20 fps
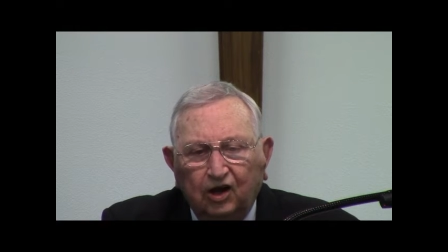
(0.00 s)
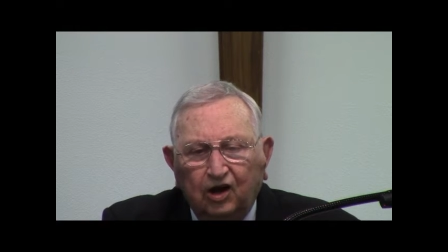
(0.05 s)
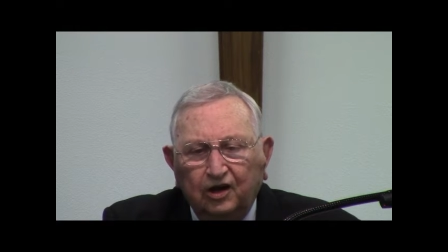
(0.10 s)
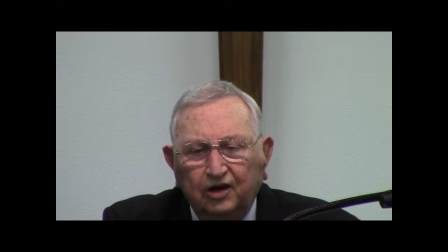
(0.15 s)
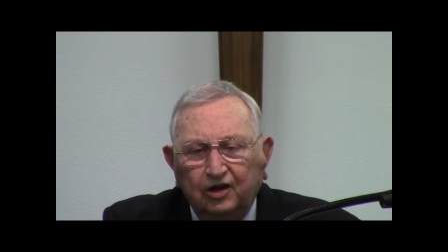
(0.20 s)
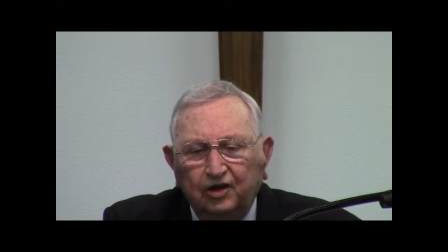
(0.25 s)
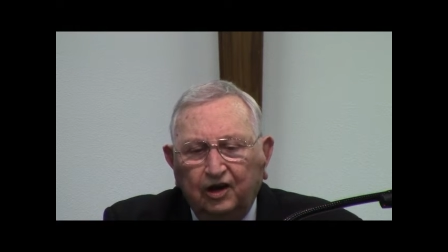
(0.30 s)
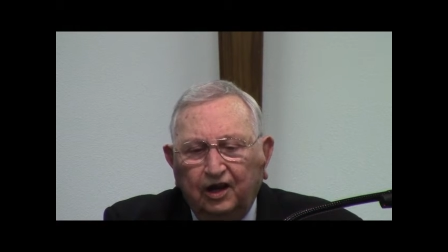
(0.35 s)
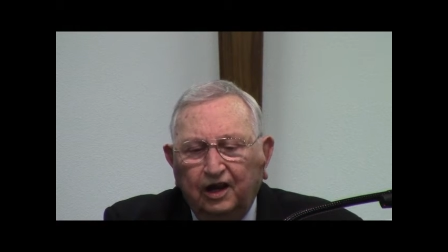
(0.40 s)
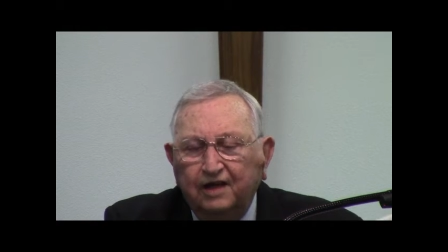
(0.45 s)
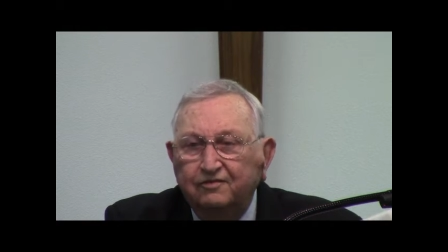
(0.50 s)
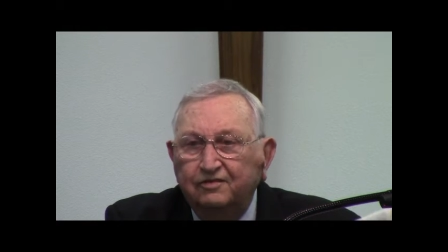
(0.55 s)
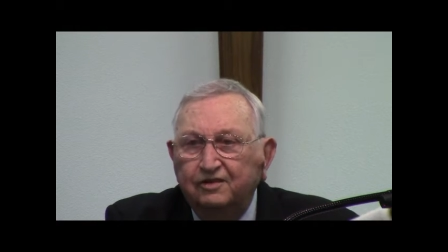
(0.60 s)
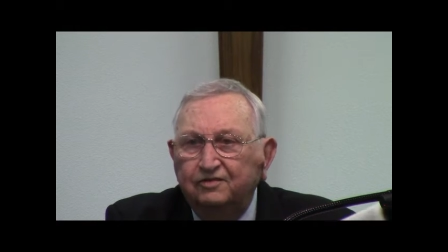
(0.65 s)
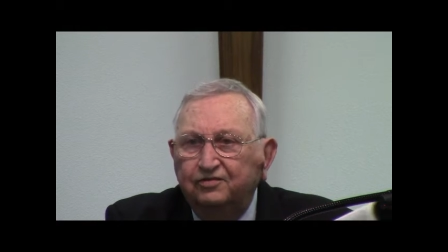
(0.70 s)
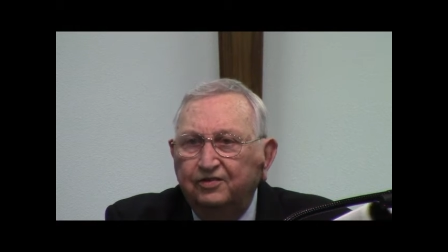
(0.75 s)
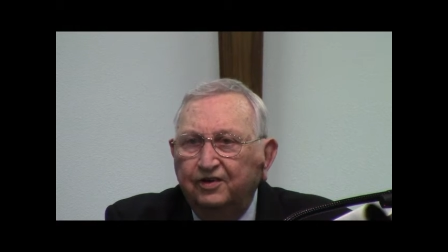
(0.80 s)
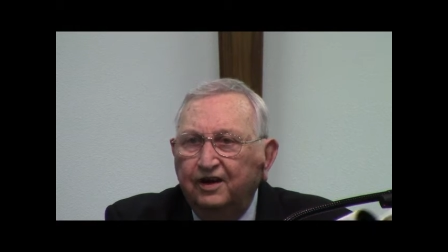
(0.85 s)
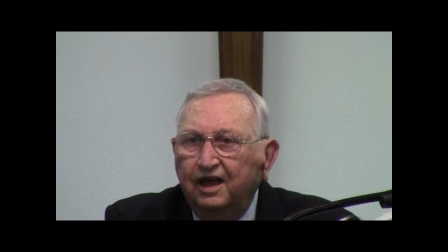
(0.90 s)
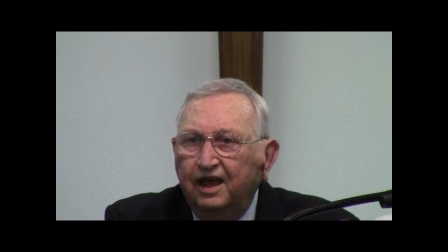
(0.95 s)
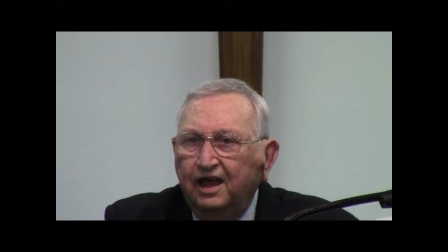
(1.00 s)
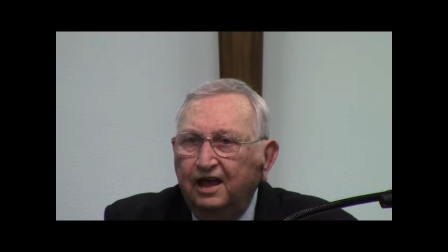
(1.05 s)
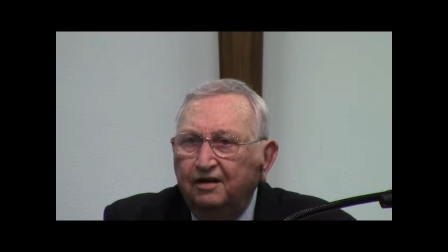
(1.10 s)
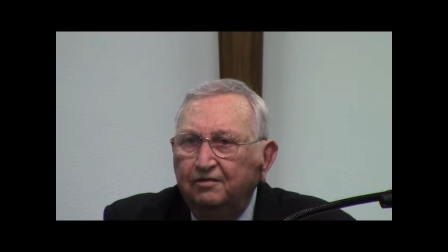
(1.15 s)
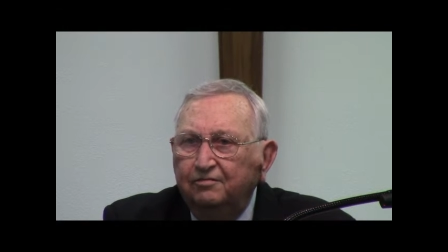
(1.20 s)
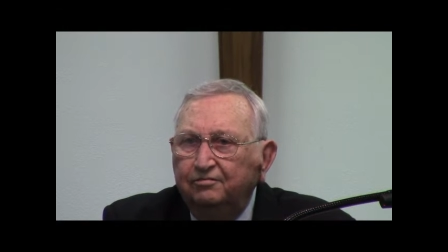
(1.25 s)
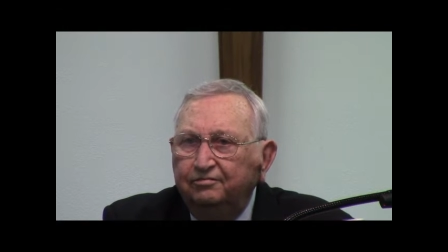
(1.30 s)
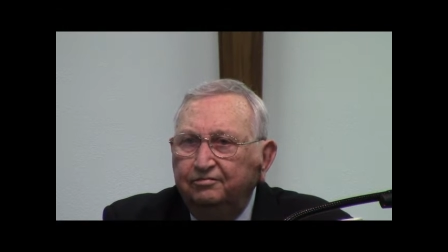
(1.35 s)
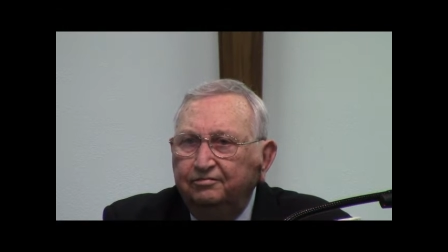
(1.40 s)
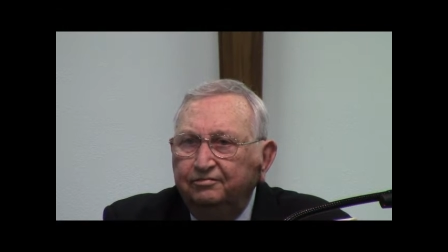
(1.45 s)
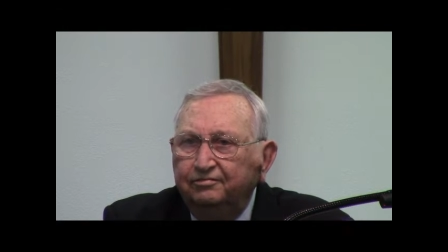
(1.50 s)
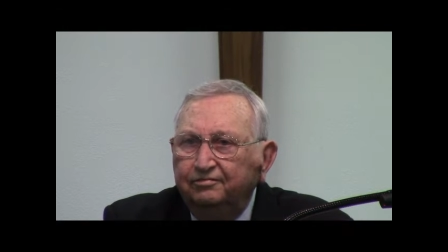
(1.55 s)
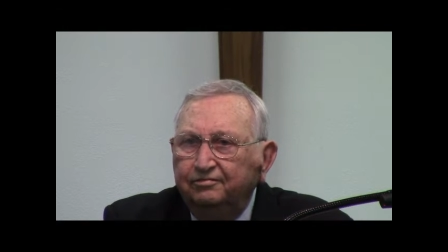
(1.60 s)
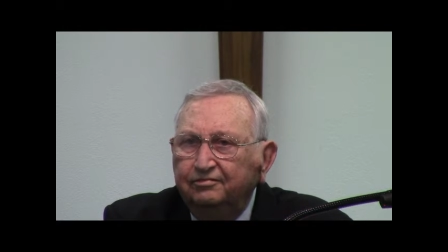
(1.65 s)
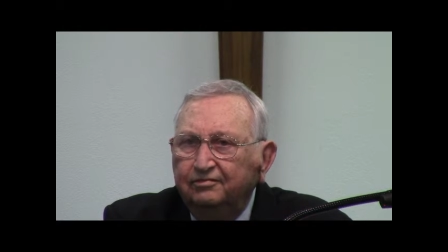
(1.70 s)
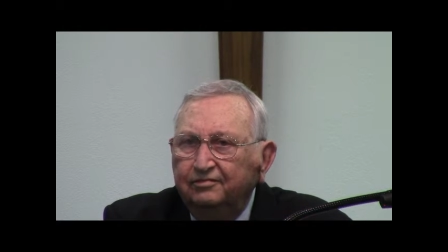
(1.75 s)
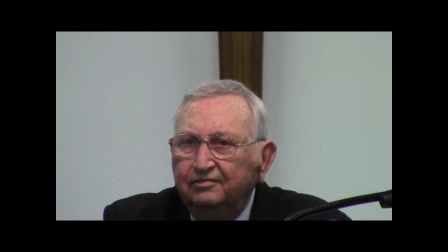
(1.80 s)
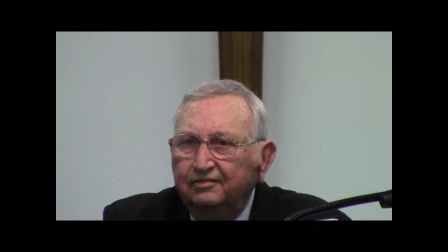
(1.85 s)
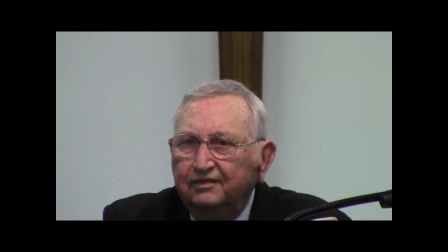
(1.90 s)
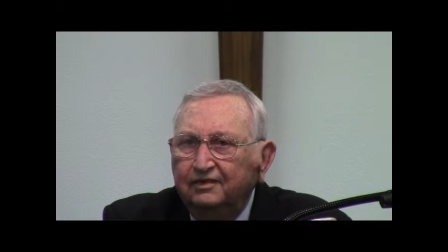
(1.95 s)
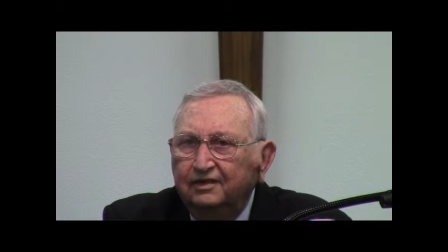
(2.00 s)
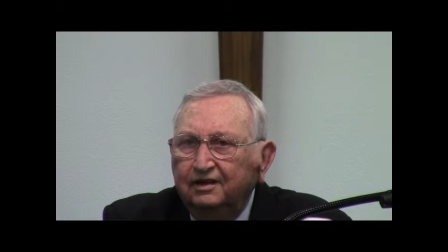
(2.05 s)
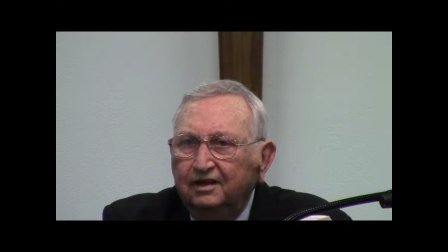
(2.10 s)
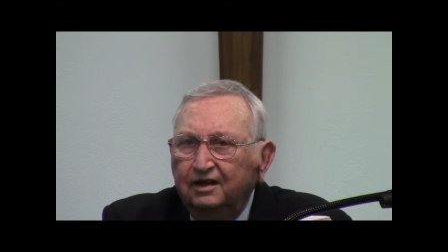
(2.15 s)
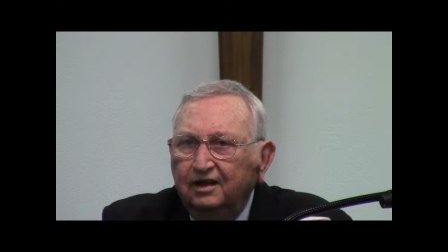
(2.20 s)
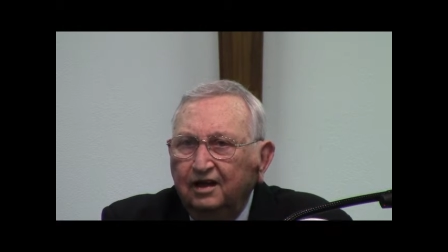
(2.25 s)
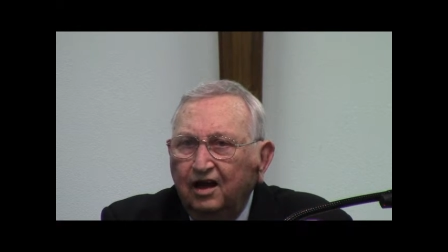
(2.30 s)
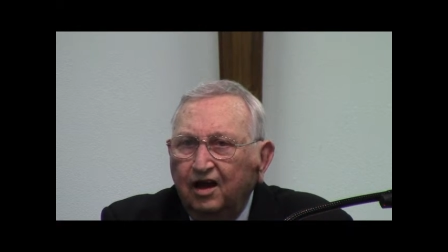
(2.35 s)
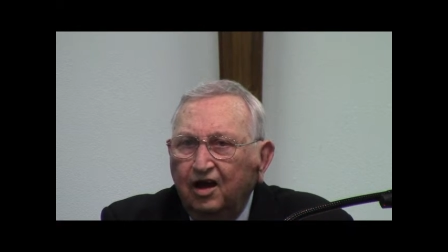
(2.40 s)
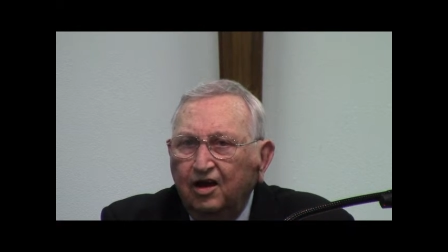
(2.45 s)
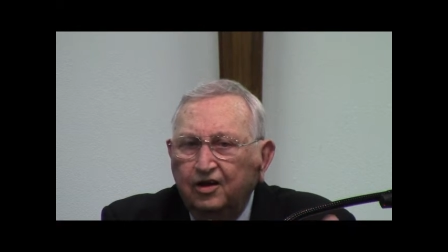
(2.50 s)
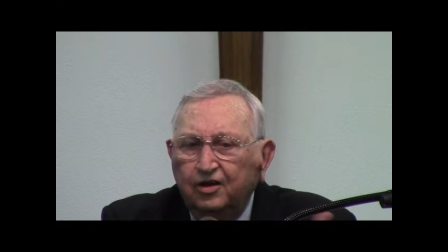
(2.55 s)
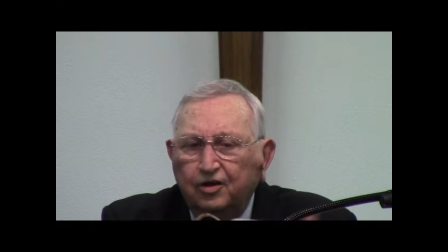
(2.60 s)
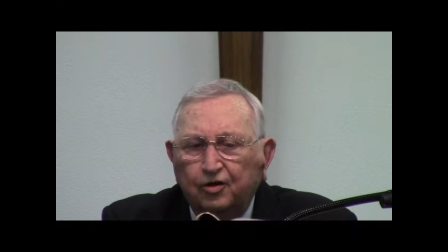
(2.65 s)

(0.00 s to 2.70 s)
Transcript: Are you living for Him? Are